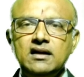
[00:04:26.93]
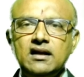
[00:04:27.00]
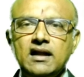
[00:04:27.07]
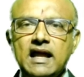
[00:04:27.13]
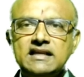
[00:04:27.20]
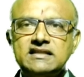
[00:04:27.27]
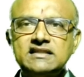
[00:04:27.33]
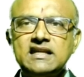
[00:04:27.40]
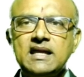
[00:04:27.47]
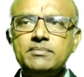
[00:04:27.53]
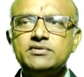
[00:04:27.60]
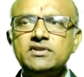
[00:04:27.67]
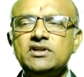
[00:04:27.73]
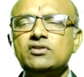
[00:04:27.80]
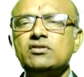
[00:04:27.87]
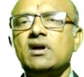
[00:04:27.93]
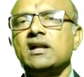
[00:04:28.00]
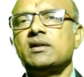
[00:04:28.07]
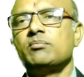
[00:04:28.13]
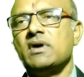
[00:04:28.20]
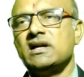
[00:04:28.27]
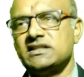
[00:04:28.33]
escapes into the
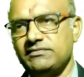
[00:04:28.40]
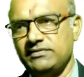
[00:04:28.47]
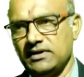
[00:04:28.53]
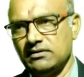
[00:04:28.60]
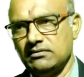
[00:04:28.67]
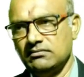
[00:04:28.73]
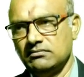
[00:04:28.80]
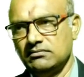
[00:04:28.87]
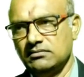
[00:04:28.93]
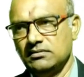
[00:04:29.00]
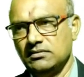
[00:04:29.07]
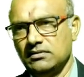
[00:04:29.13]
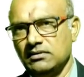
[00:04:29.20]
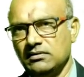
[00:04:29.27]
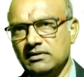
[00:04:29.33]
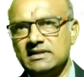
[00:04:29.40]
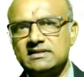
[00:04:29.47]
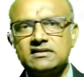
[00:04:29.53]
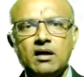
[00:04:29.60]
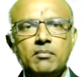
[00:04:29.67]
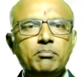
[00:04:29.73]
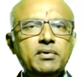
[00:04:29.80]
atmosphere. This
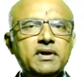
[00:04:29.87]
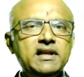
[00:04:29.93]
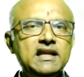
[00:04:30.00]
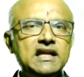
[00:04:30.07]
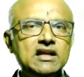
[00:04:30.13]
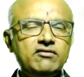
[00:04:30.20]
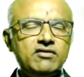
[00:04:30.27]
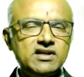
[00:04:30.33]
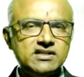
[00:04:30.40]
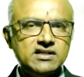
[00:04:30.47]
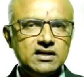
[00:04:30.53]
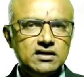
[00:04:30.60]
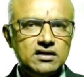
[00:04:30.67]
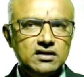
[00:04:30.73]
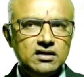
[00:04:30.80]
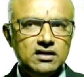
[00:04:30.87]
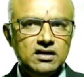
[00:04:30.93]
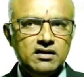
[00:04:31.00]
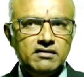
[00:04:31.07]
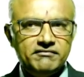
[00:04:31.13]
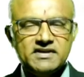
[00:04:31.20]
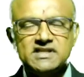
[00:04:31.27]
complete
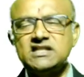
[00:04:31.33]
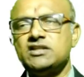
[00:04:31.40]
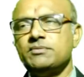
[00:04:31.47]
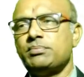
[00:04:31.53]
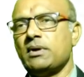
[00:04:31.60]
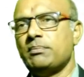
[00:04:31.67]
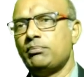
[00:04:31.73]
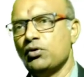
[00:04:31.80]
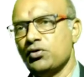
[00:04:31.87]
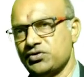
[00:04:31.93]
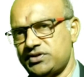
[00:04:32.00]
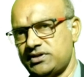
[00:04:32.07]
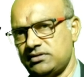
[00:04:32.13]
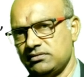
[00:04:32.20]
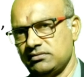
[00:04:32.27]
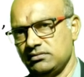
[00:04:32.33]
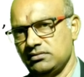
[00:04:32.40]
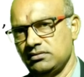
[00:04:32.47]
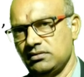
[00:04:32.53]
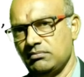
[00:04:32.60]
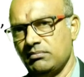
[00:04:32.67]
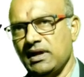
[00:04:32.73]
equation first proposed
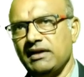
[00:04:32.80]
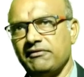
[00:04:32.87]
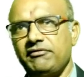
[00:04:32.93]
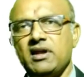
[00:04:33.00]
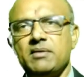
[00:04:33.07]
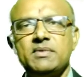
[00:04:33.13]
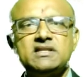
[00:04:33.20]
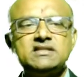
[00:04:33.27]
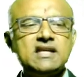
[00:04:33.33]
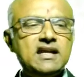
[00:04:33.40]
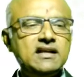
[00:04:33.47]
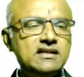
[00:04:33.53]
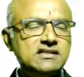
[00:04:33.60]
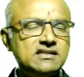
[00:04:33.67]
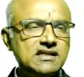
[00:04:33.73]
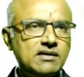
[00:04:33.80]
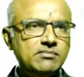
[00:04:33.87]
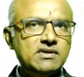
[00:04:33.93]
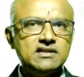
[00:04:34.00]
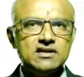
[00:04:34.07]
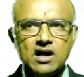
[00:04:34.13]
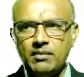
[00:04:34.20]
by a famous scientist named
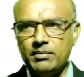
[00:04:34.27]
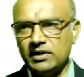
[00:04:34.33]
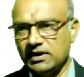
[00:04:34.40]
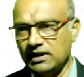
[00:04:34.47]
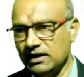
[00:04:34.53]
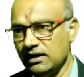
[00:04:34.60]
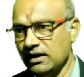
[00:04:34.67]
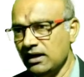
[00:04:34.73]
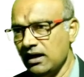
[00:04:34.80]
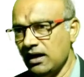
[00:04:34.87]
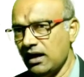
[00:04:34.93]
as Robert Hill,